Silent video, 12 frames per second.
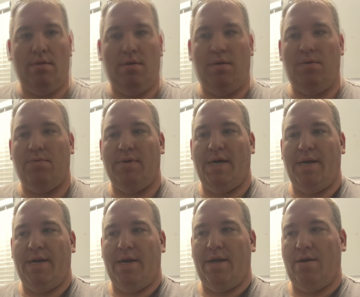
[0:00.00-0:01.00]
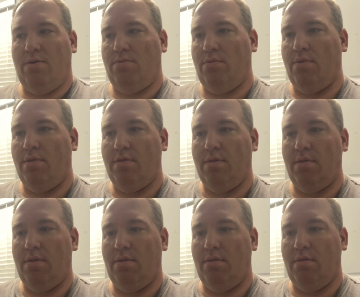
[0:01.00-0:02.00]
All right, now,
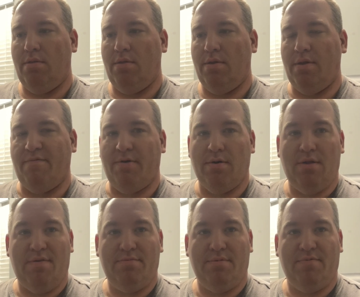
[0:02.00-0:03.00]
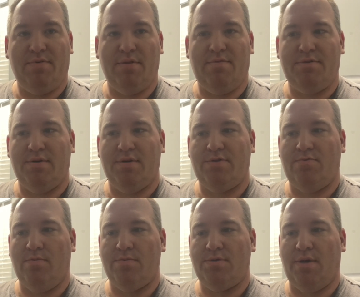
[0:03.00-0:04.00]
if you love
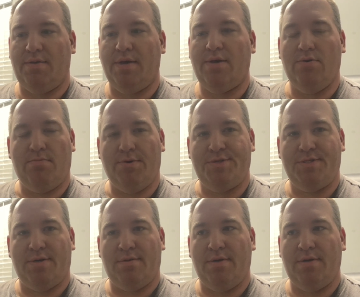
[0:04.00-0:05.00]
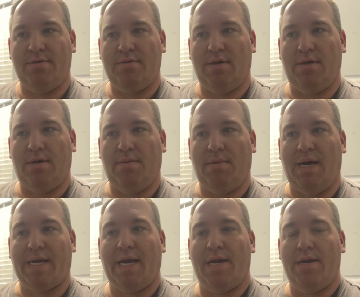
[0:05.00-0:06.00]
Transformers, I think you'll appreciate these.
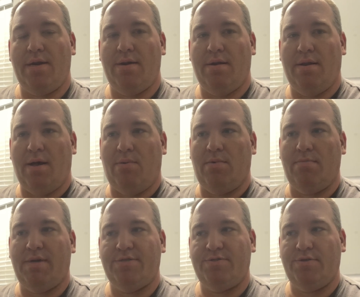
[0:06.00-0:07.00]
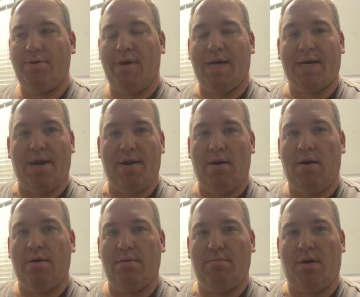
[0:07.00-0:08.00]
What I'm about to show you, I
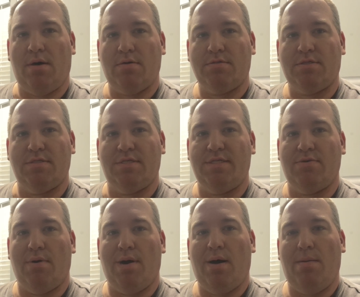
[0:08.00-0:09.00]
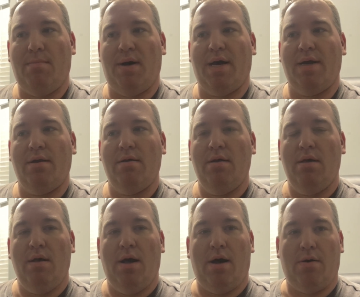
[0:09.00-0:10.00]
cannot unbox because these are not mine.
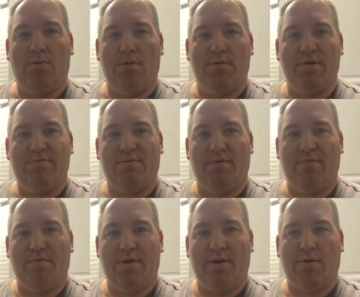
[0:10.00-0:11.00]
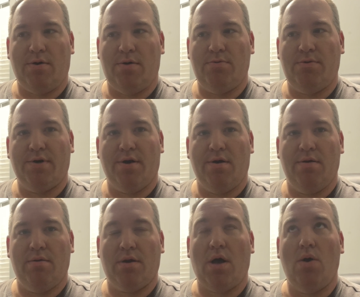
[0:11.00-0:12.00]
I ordered these for a friend and coworker,
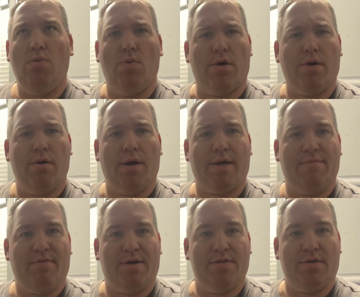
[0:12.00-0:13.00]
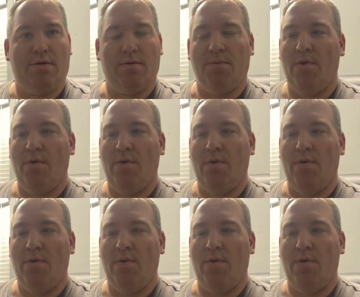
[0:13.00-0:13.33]
if I can talk,